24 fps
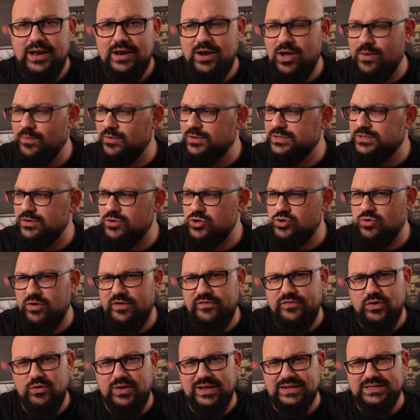Now I'm not so sure
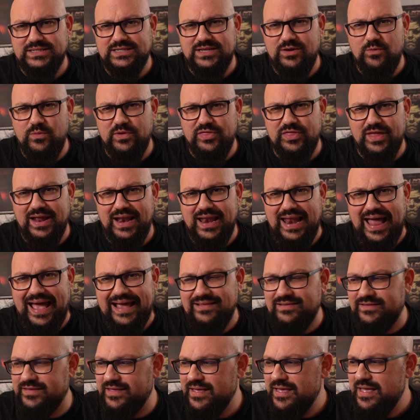if you can see with the
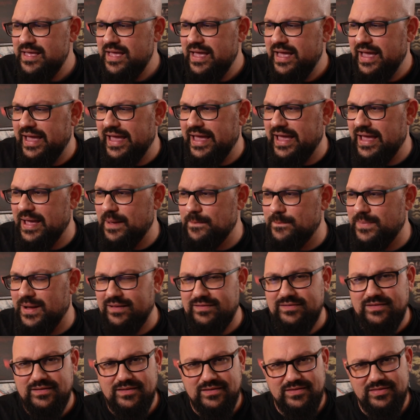light,
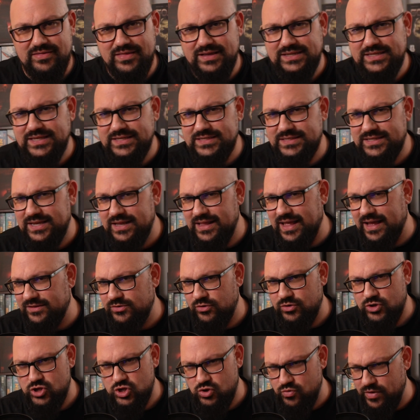but this is still
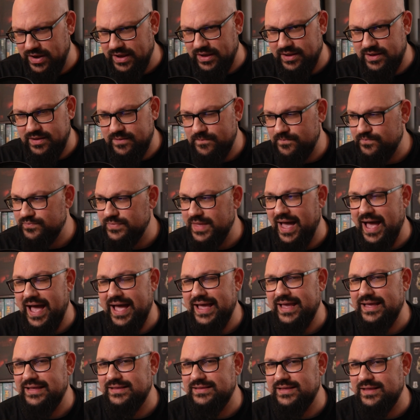under shrink.
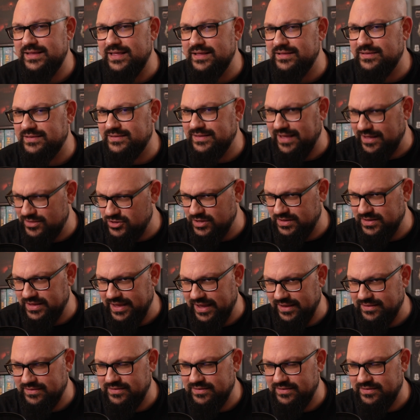I didn't touch it yet,